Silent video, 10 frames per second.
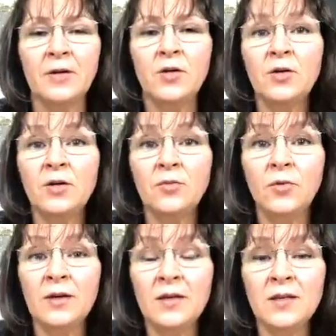You can
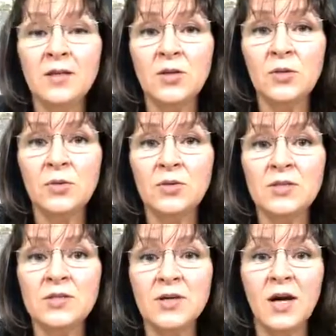afford anything you
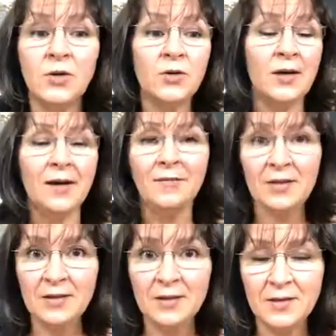desire. You can have
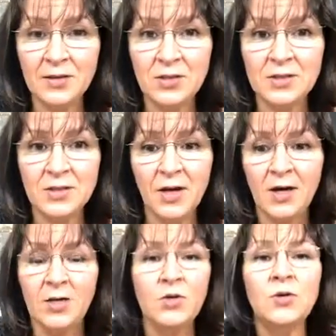anything that you
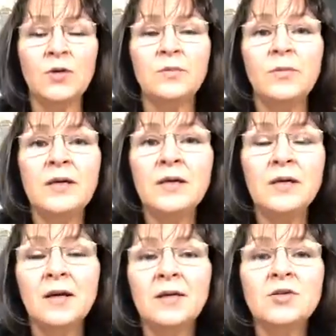desire. You can
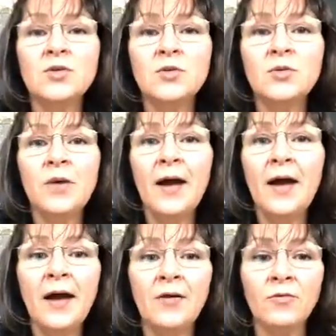
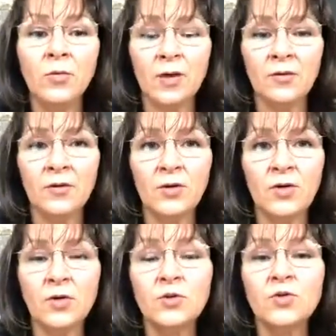have whatever
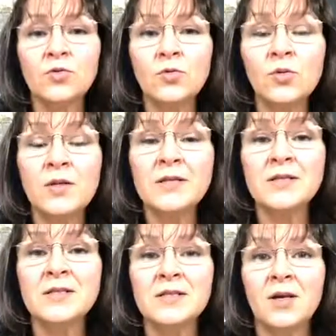you truly
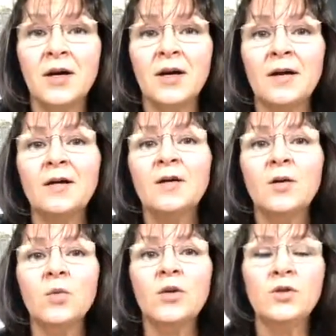desire
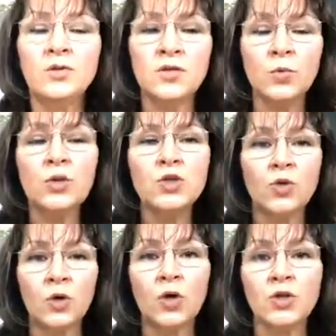when you switch
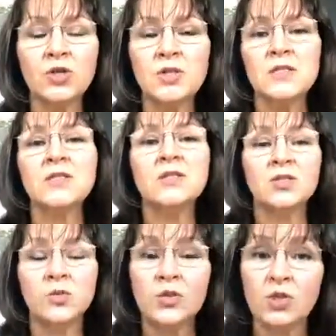your consciousness, you
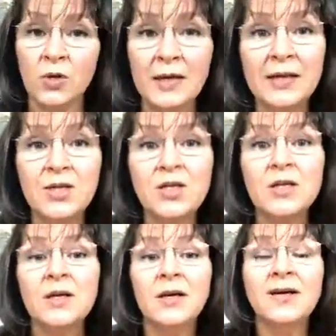switch your
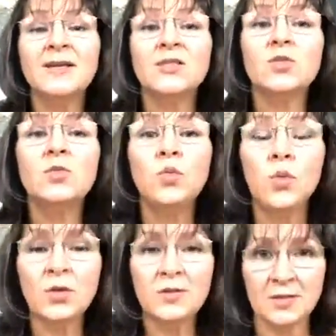energy
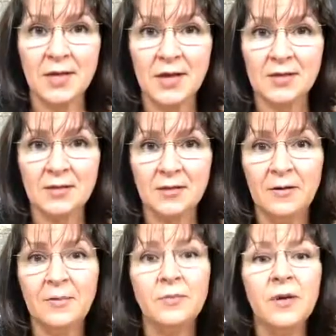towards that.
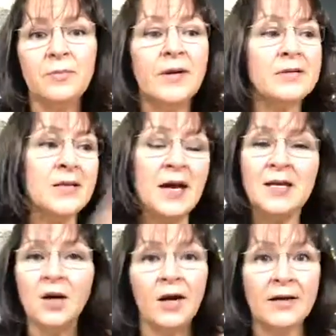But by
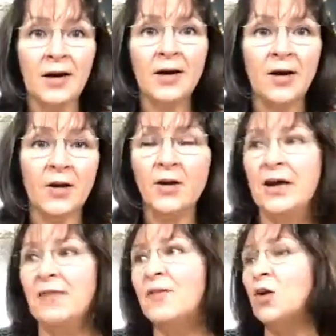saying I can't, I don't
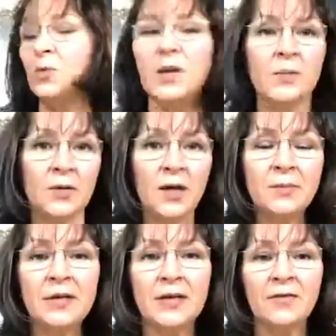have that, or people like
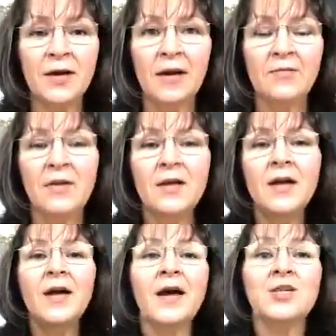me never have that,
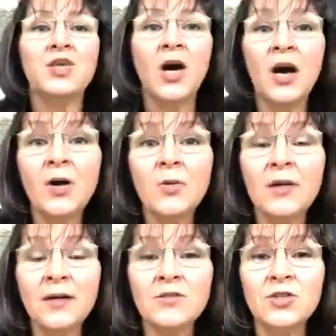actually, I would
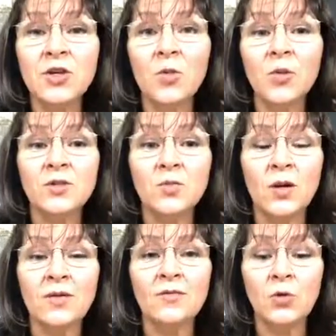love to know what's
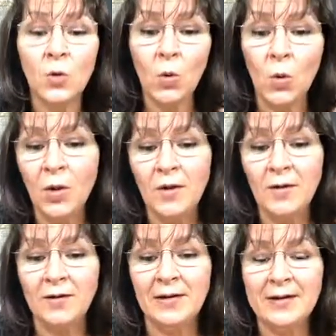one of your
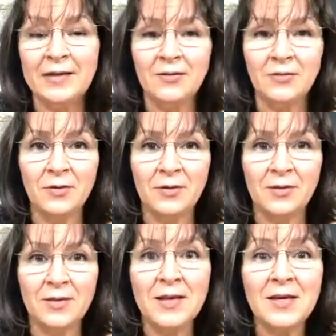negative
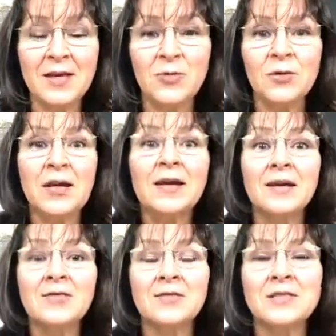thinking or
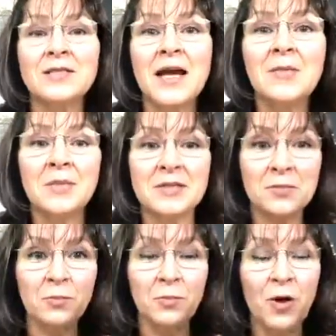negative statements.
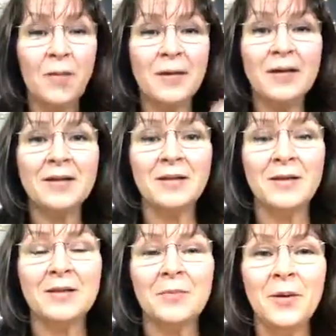Comment
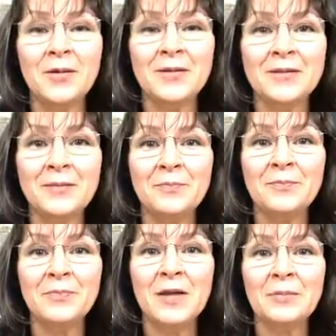
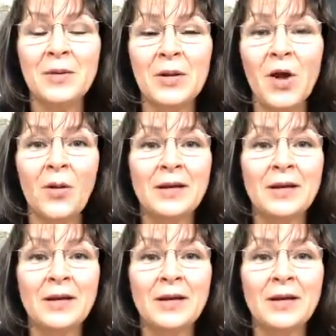in below.